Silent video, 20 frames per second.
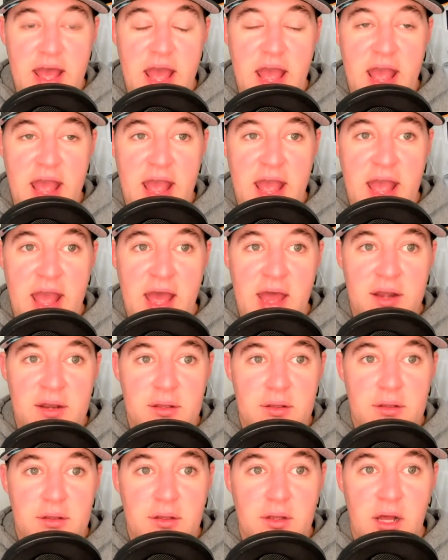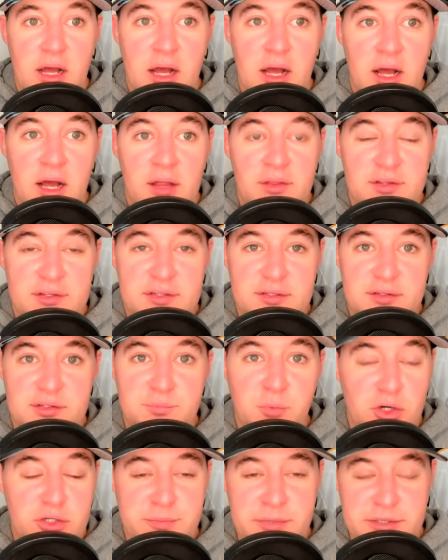And the
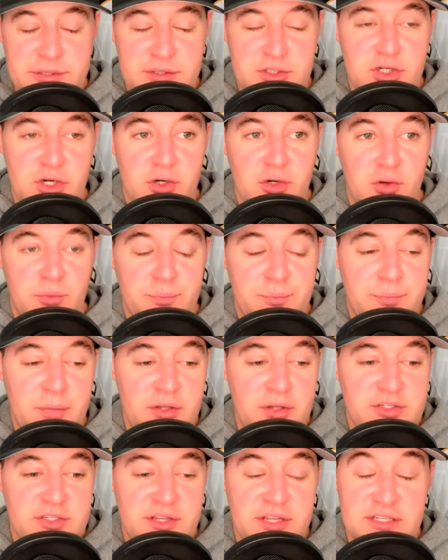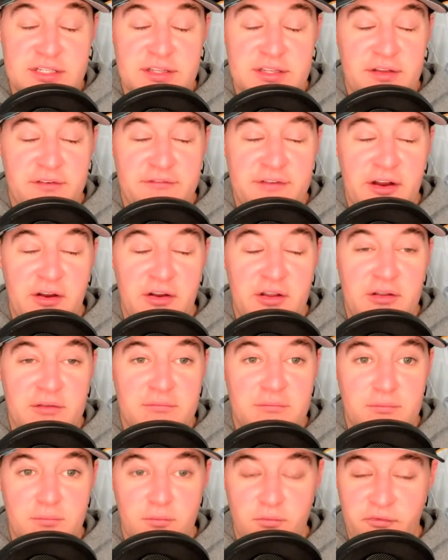Sports Business Journal posted this, and they're very,
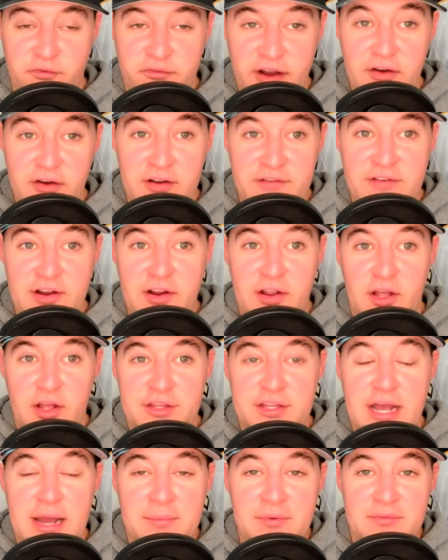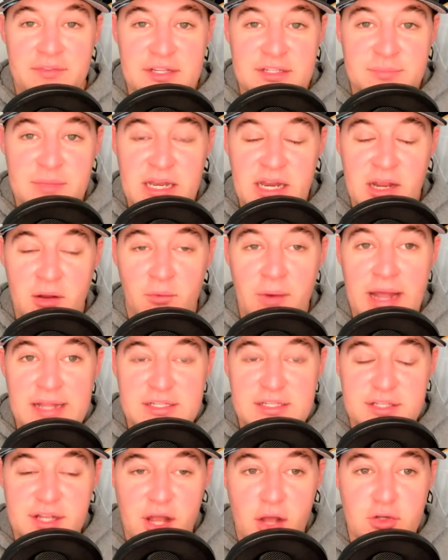very, very on top of these media
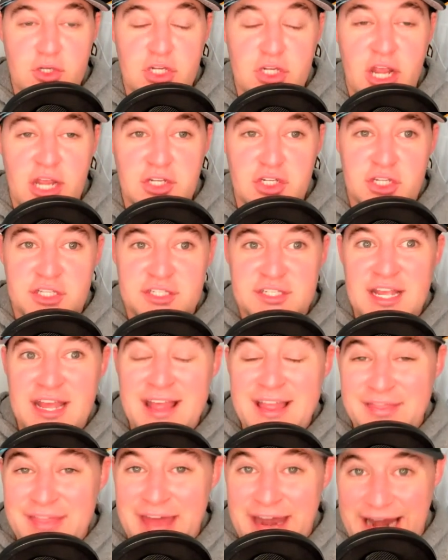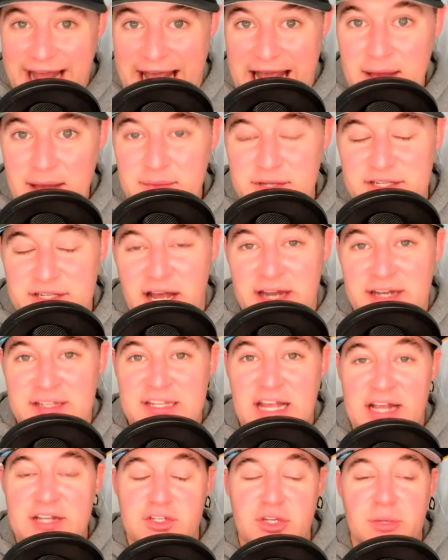rights negotiations, that Amazon is
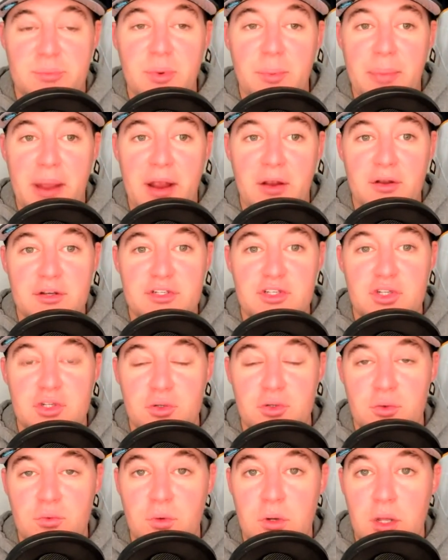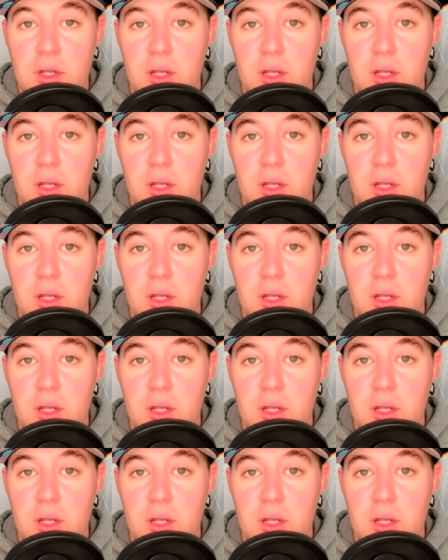actually prepared to